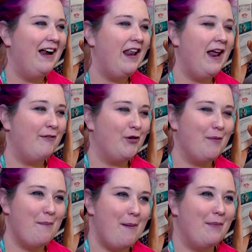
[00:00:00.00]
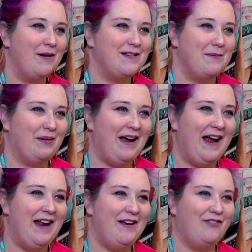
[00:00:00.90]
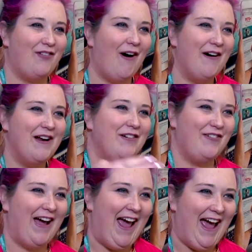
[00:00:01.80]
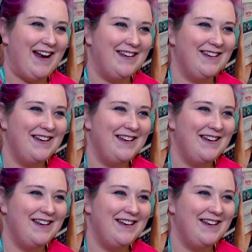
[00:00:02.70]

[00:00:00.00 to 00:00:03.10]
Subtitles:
never remember to plan far enough ahead